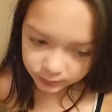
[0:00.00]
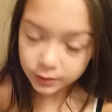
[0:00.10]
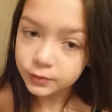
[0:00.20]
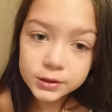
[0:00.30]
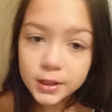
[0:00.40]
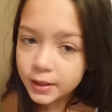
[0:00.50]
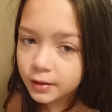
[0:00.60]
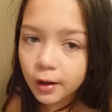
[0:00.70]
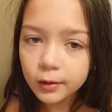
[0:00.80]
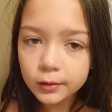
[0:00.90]
you know,
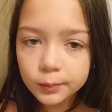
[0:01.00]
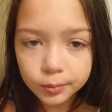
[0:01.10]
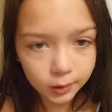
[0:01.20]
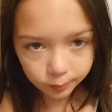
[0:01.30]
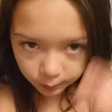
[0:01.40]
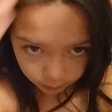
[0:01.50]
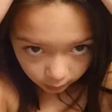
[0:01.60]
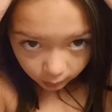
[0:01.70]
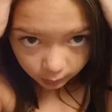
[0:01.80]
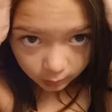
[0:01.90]
skin color, blah, blah,
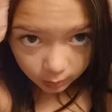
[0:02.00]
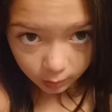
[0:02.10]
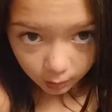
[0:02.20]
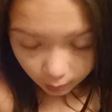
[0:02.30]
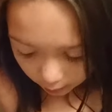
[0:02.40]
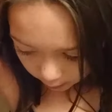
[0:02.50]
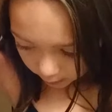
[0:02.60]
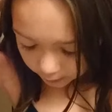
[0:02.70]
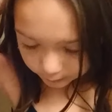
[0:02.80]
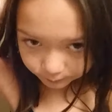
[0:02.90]
blah.
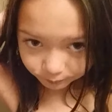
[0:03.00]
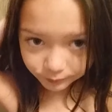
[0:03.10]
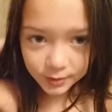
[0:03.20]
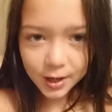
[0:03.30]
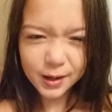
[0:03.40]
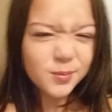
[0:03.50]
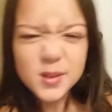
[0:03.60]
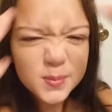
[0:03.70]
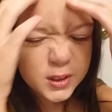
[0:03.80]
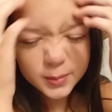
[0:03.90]
Um, yeah, I'm
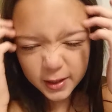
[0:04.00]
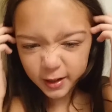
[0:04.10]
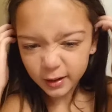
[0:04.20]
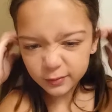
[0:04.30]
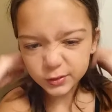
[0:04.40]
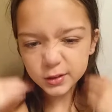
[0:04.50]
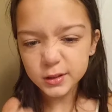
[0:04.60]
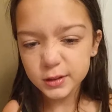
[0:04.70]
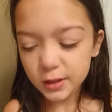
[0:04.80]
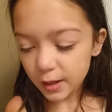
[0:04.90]
gonna brush my hair after
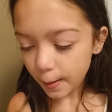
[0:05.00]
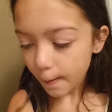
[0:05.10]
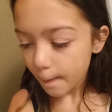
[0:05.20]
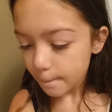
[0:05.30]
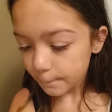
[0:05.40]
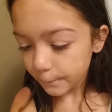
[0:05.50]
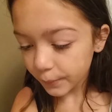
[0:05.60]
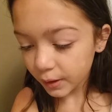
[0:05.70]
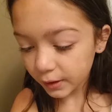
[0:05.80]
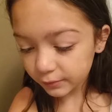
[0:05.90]
this.
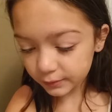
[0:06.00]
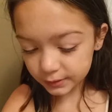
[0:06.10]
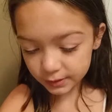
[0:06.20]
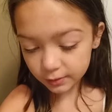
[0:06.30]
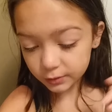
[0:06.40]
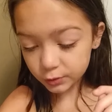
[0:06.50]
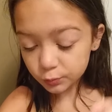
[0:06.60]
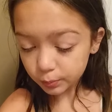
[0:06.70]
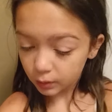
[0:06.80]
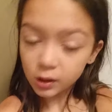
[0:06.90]
But let's get on
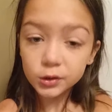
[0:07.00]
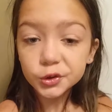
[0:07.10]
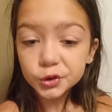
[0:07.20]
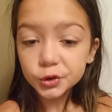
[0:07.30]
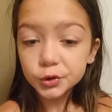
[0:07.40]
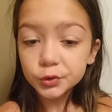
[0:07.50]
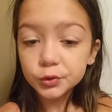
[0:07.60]
to blush.